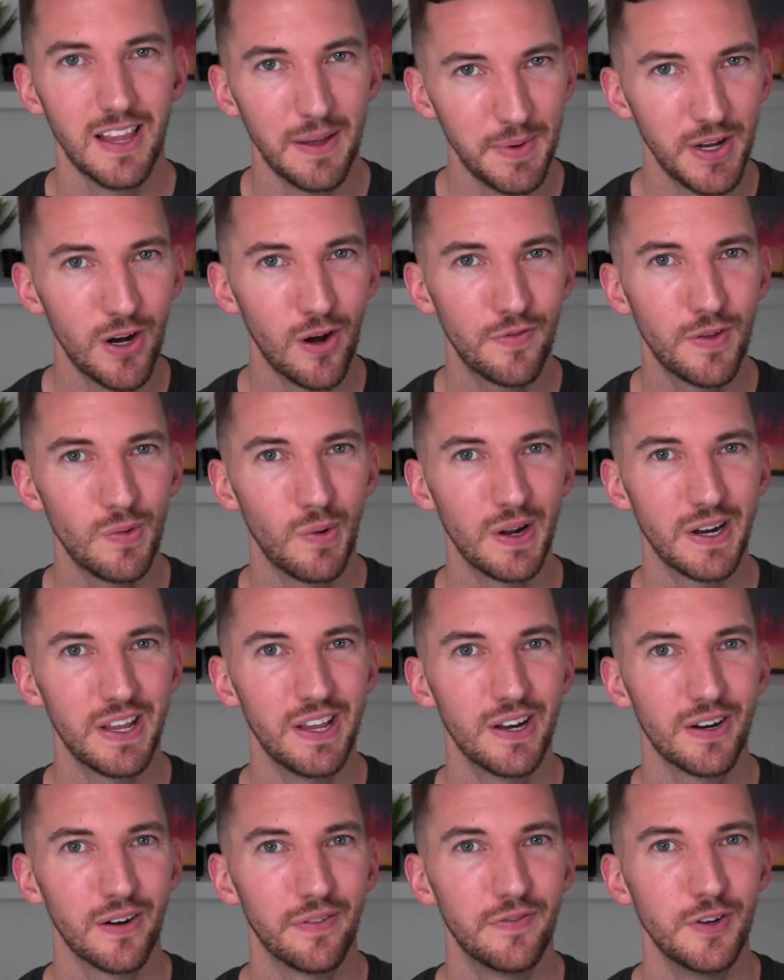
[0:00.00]
Let me know if you wanna
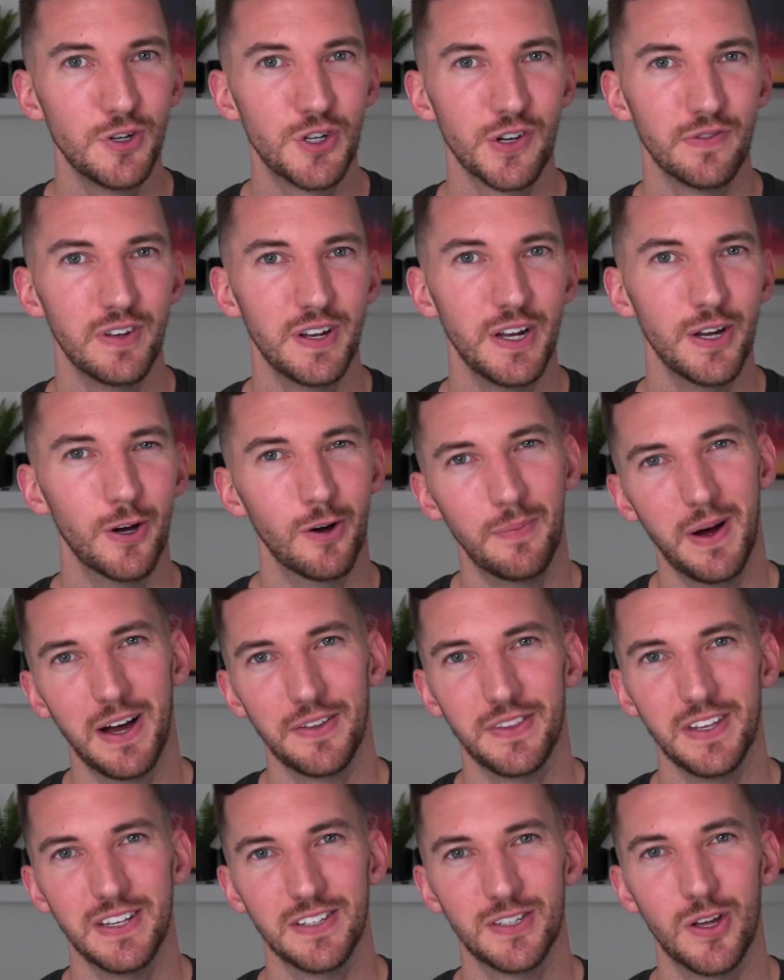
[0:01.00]
hear a future video
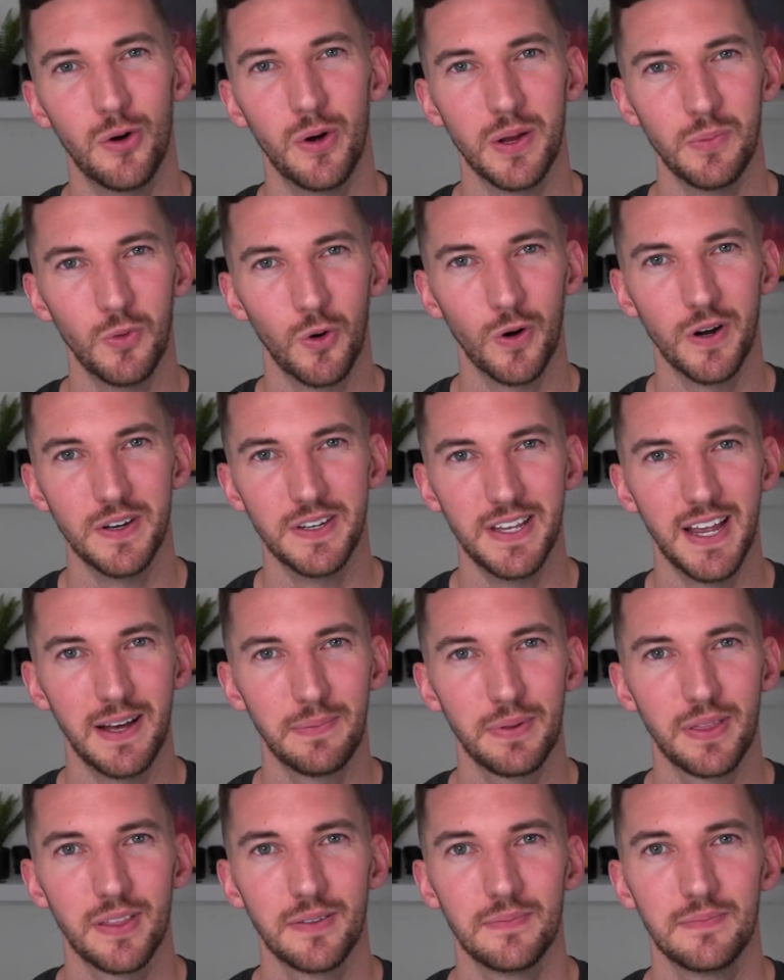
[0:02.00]
about these going more in depth.